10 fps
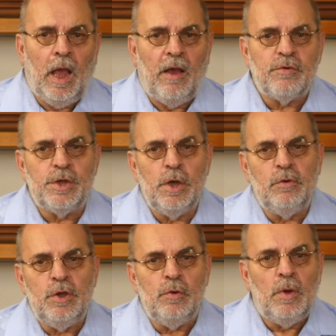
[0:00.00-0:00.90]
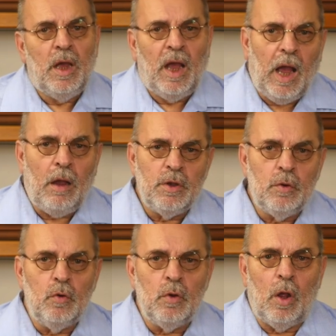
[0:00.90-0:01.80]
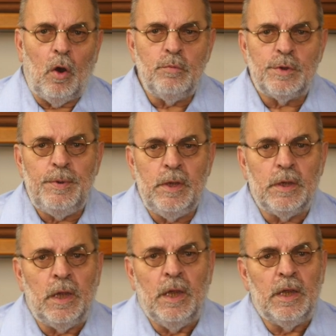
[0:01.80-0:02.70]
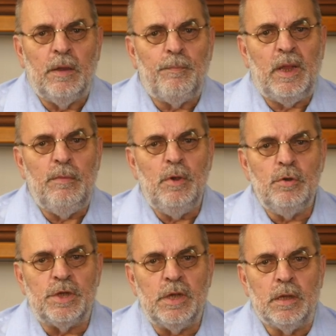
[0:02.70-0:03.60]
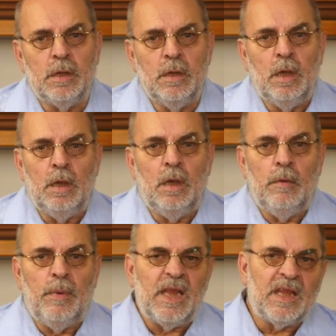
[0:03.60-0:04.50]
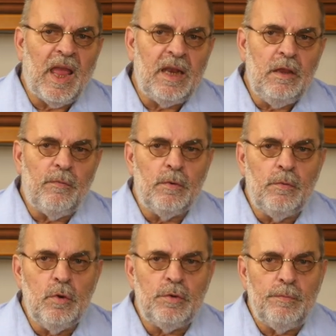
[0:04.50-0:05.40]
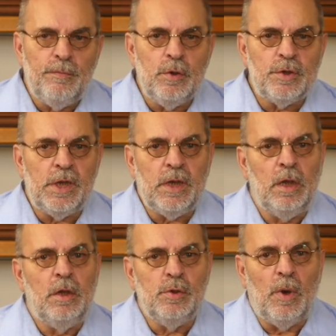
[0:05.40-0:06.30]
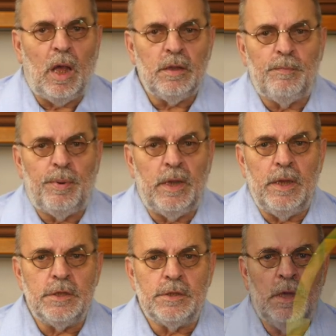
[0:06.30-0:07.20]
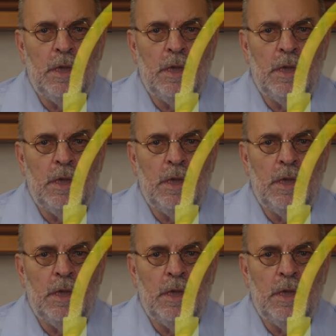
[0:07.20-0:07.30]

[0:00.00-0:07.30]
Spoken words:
I've shown you how the Google Home speaker can play music, but it can even route music to other players